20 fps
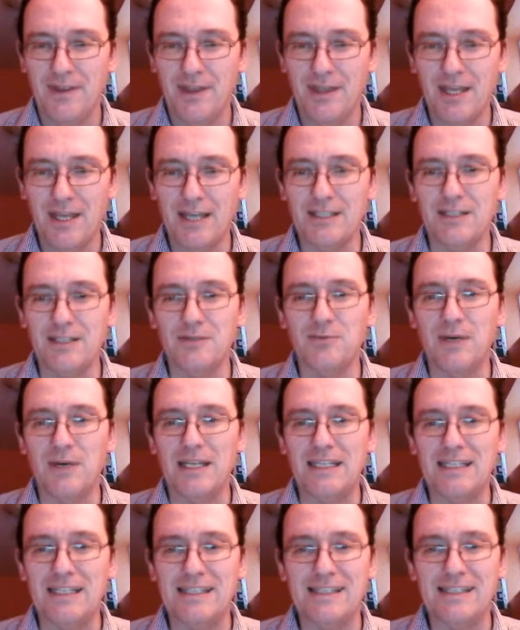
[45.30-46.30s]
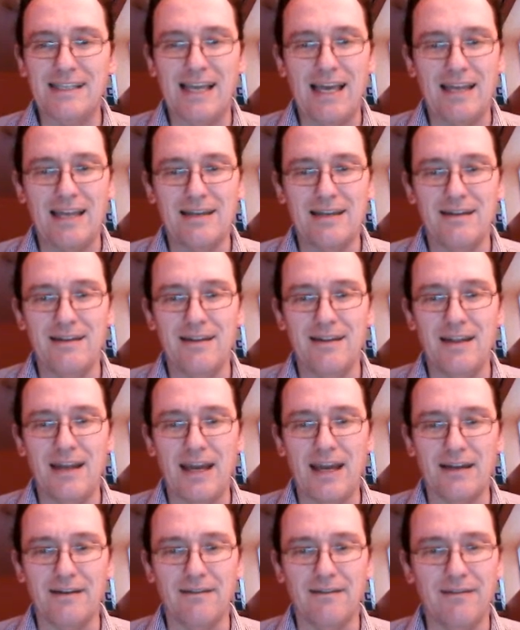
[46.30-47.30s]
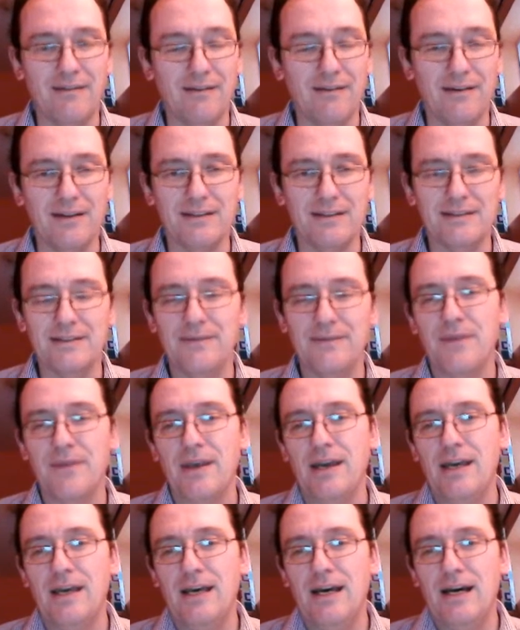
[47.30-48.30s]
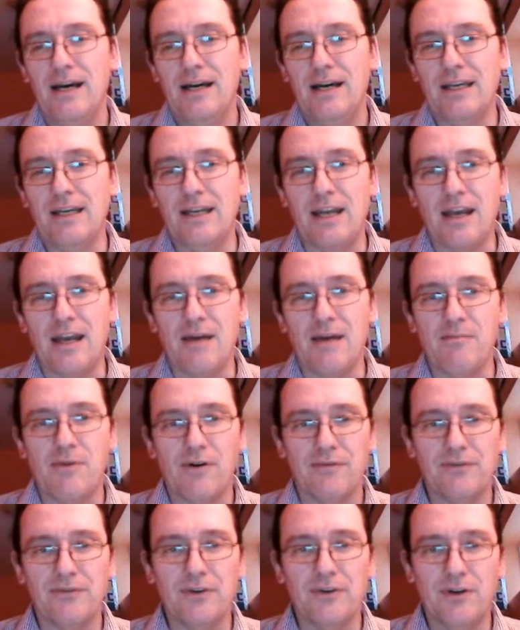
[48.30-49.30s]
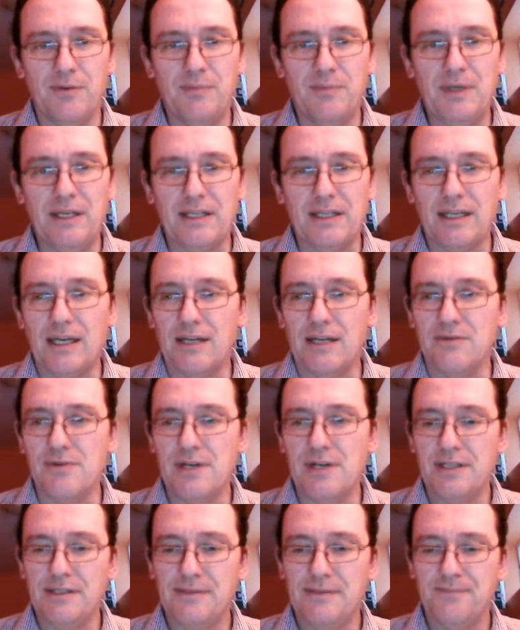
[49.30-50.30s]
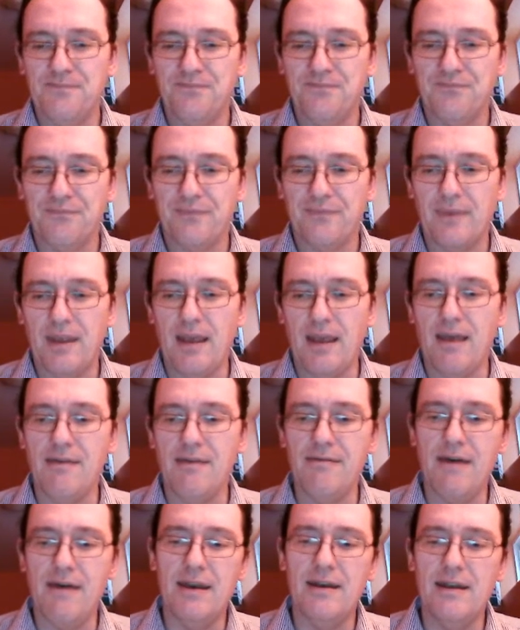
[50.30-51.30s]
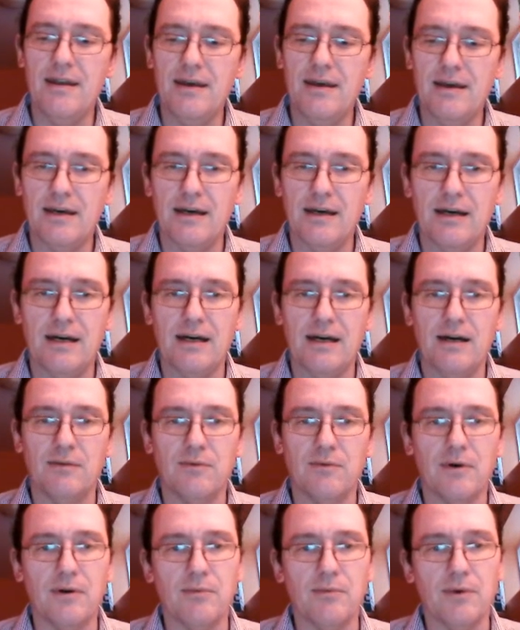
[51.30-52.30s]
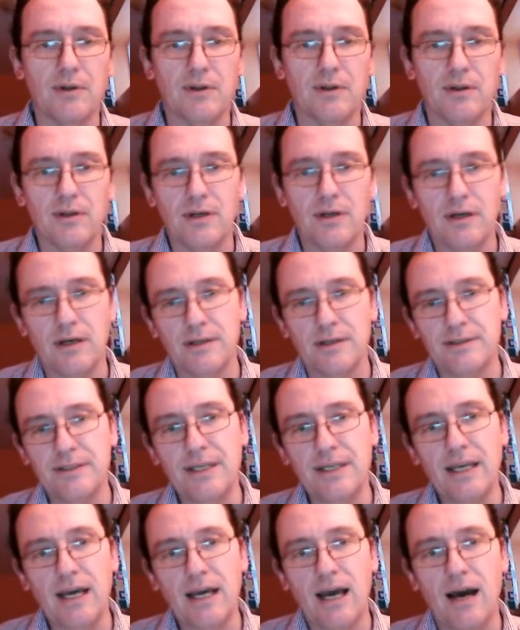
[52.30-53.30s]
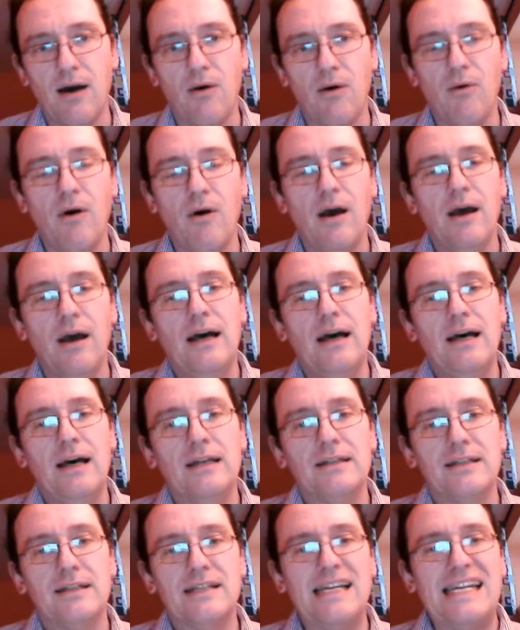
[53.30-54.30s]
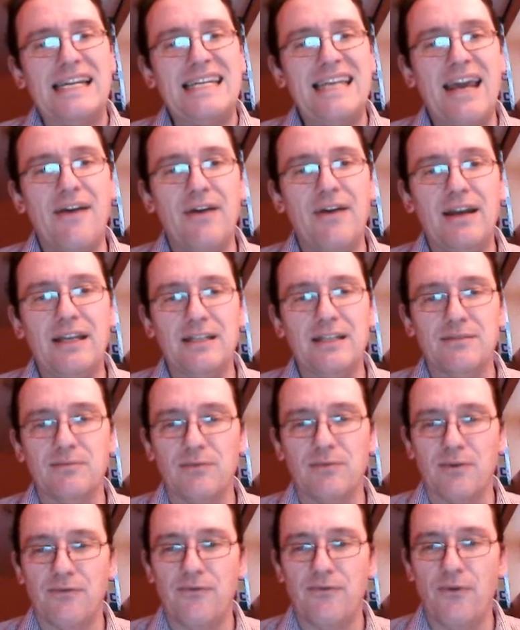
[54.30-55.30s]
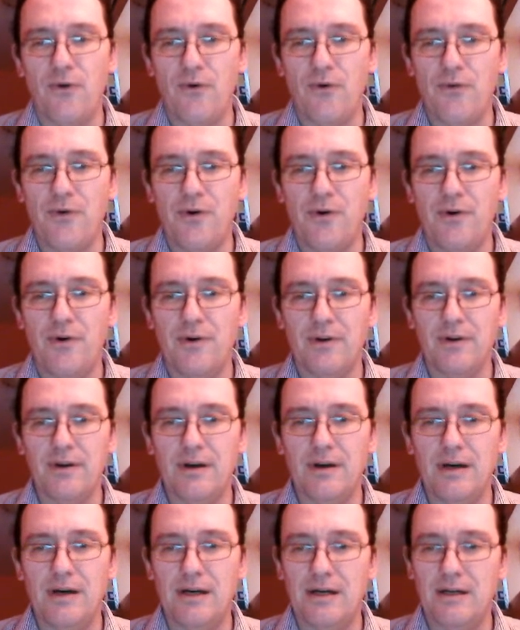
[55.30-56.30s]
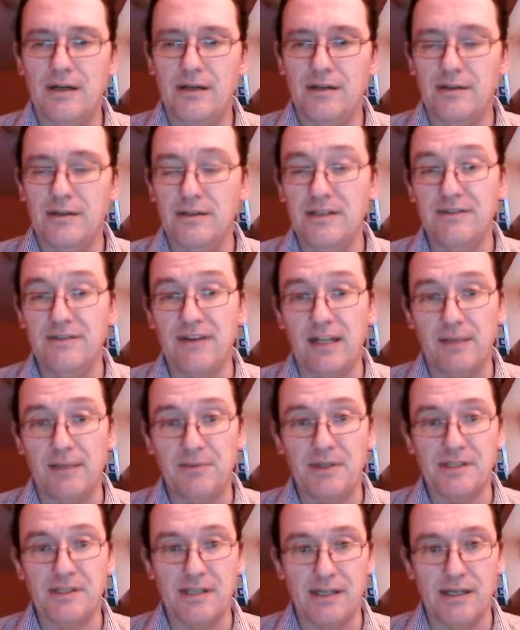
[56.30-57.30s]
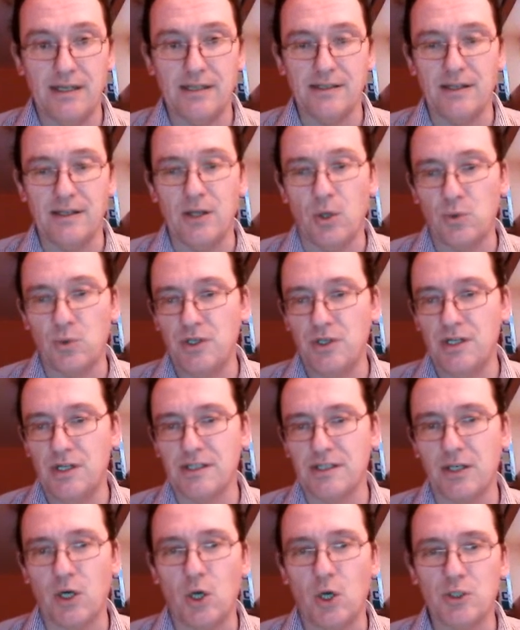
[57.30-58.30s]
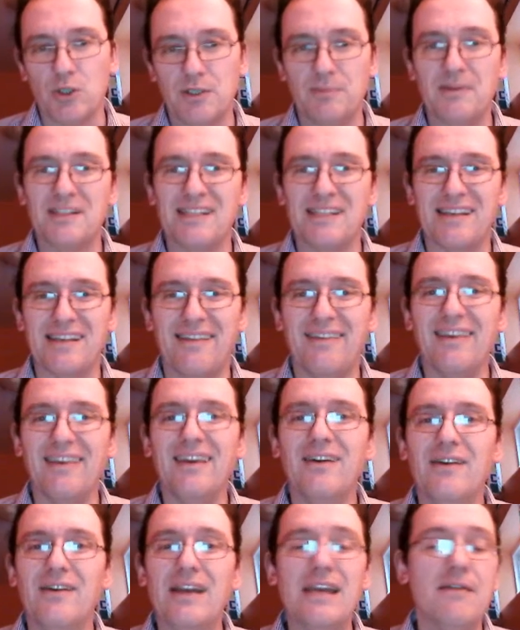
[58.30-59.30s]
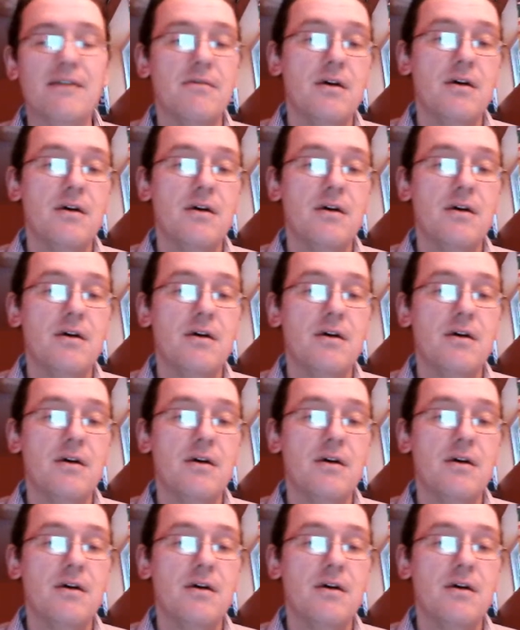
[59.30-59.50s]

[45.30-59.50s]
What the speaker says: 1920s and the 1930s in a number of European countries. And then we will see how totalitarianism was further developed as a notion, as a concept, as a theory